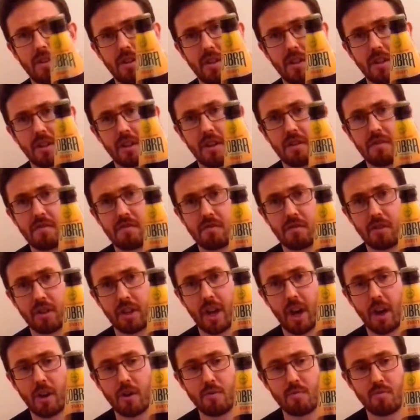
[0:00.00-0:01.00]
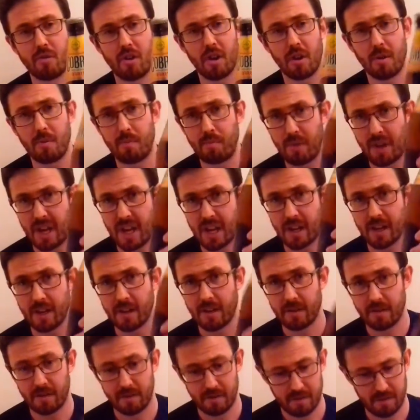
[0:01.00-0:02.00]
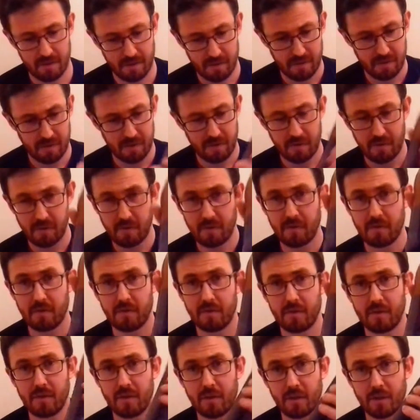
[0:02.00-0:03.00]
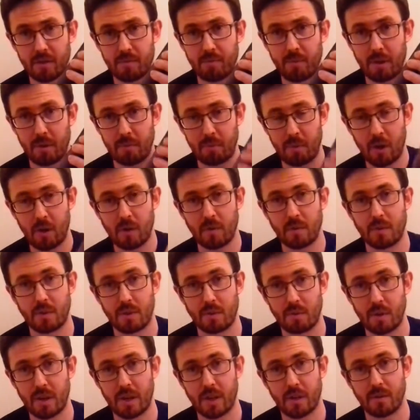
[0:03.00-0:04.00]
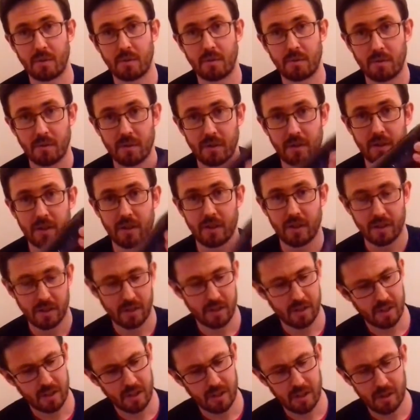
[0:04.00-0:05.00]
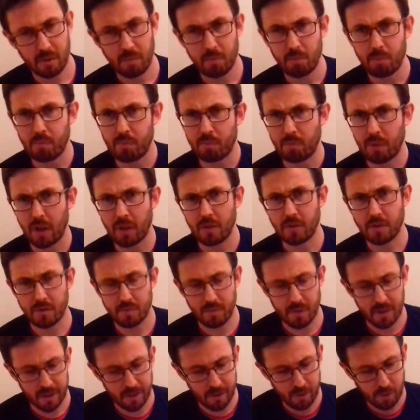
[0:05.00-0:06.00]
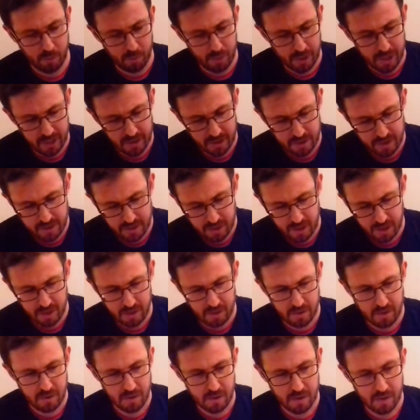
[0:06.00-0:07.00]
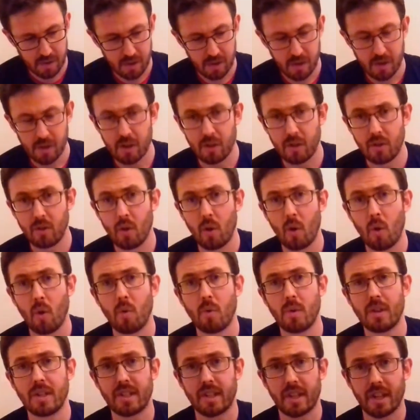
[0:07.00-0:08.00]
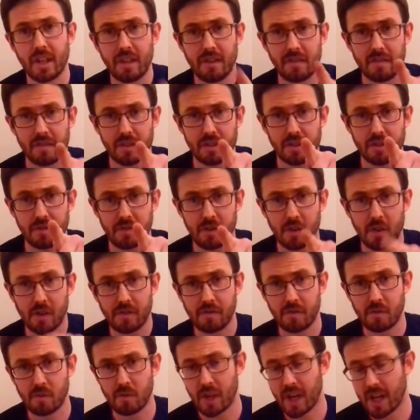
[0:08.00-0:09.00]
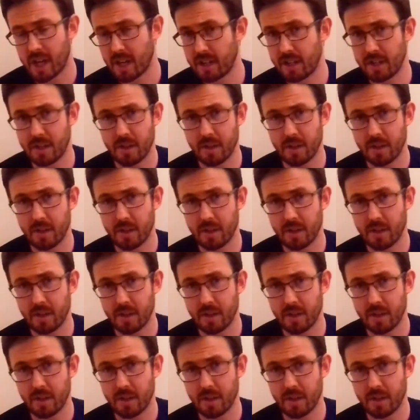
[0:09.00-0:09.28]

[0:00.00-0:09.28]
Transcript: I go for a Cobra beer. Nice big bottle as well. Bloats me a little bit, so not always key for survival that.